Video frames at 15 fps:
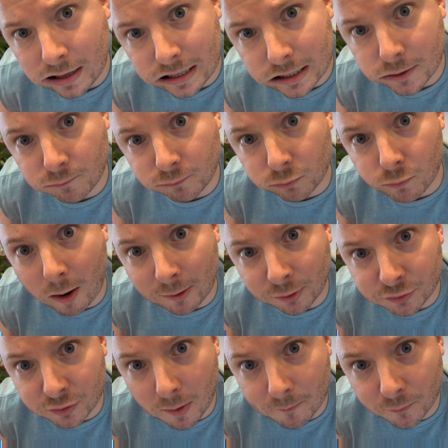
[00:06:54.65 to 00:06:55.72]
Thank you for
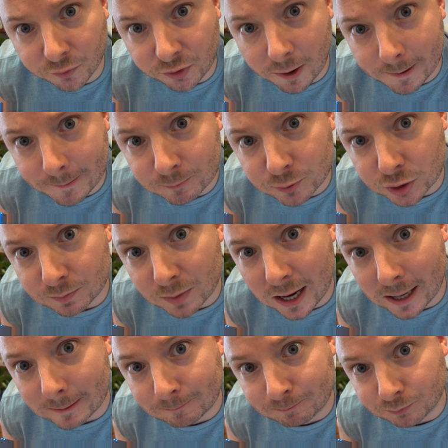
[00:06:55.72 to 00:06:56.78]
watching. I'm sorry I'm so
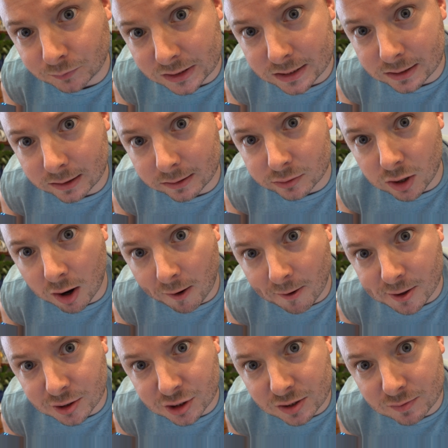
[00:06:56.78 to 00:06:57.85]
bad at eating and talking
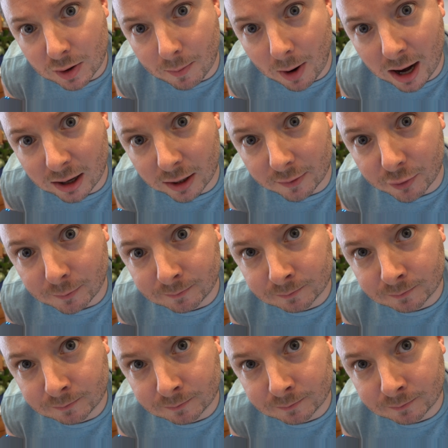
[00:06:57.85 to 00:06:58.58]
at the same time. Bye, I love you.